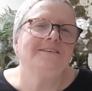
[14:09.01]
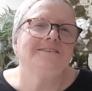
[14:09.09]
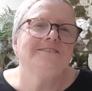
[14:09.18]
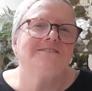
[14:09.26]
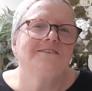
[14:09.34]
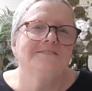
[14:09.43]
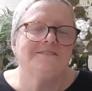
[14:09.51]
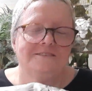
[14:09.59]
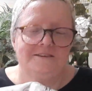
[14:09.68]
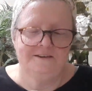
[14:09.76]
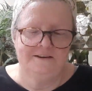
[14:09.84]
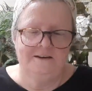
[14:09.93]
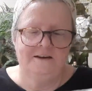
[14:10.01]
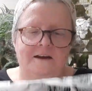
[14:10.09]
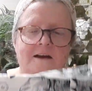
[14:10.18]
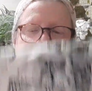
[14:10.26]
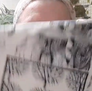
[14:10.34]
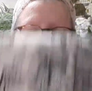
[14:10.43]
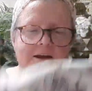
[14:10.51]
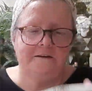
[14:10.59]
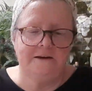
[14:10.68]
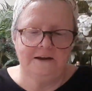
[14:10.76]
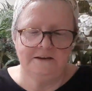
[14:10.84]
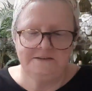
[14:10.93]
It is just
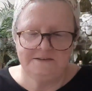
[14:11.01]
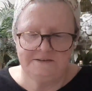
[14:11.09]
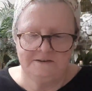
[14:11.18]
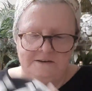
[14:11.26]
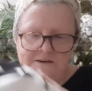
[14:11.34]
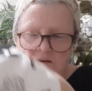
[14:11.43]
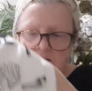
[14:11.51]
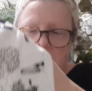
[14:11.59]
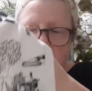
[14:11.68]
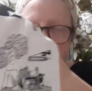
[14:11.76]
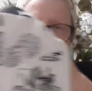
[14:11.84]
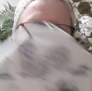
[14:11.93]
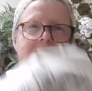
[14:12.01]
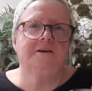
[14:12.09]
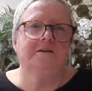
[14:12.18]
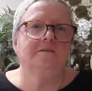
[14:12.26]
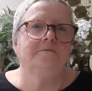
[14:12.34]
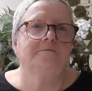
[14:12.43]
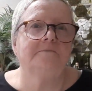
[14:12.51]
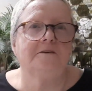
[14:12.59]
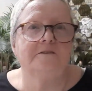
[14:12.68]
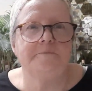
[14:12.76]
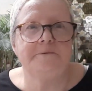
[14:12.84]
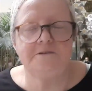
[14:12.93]
hilarious, although
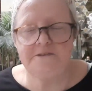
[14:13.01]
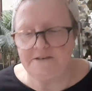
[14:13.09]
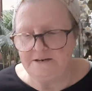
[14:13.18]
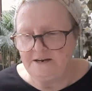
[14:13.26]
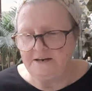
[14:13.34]
Mulga Bill didn't